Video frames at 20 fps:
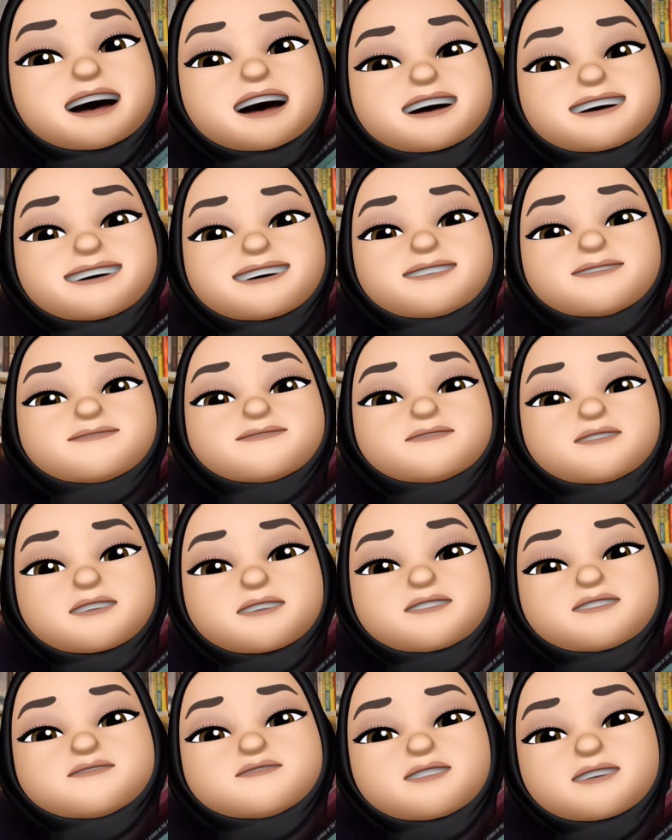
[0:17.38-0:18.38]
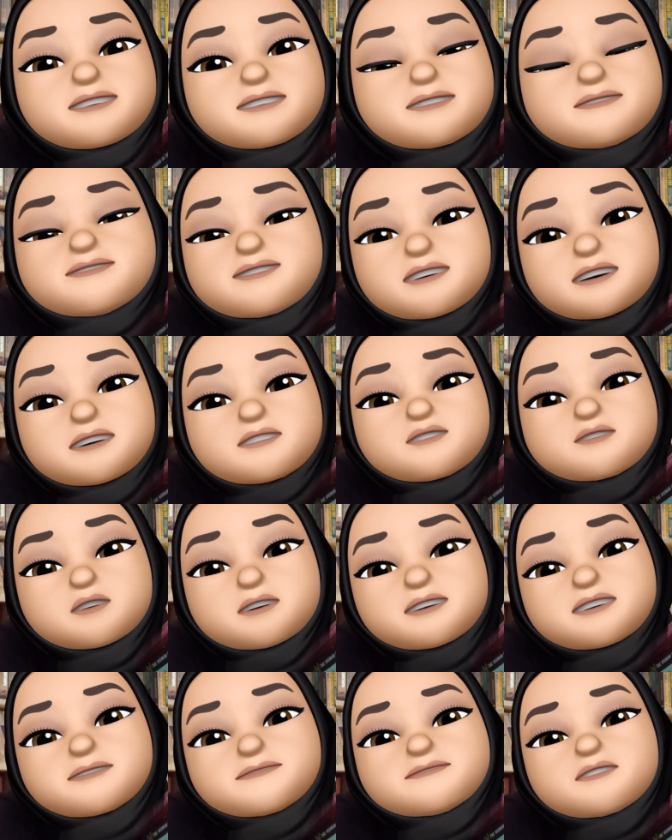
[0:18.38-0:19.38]
I have read
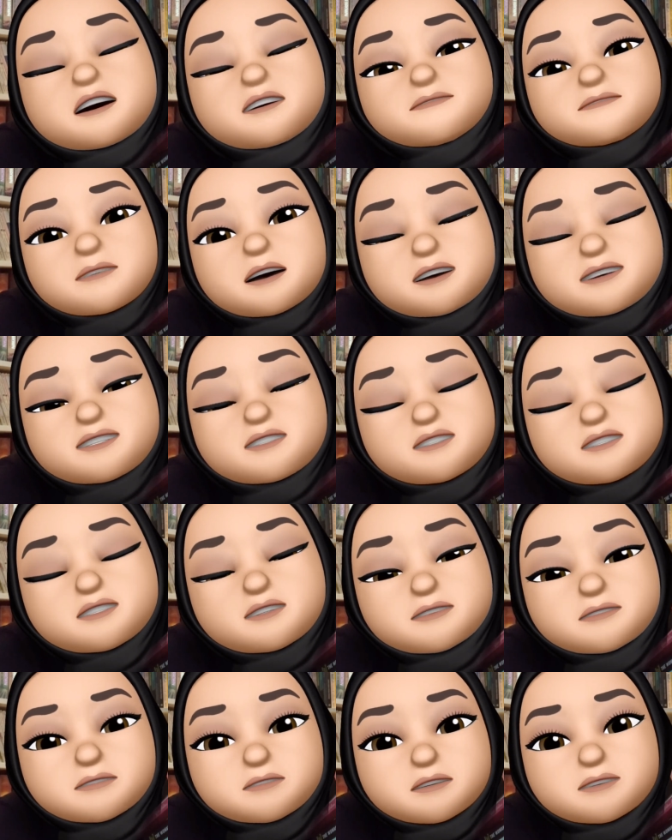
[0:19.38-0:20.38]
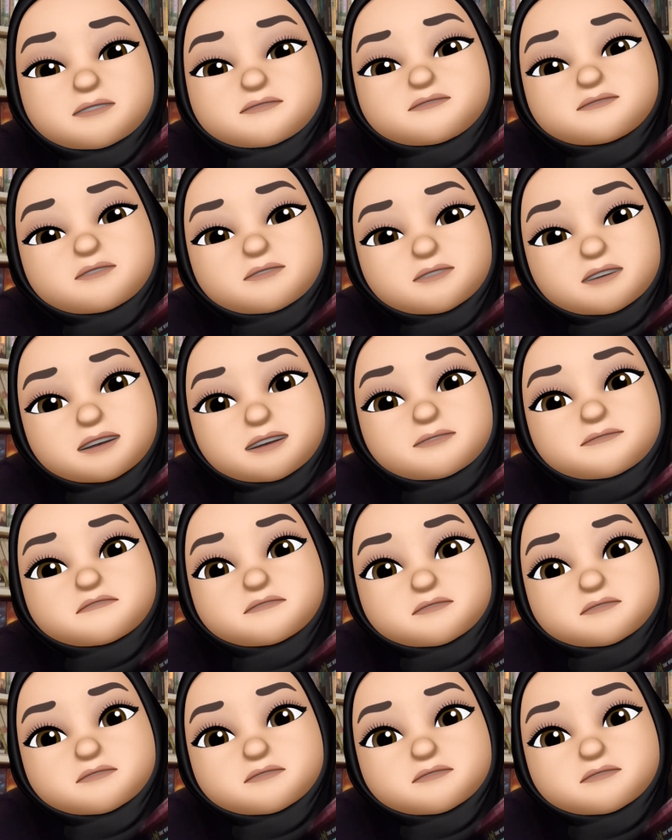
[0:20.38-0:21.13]
3,025 pages across 14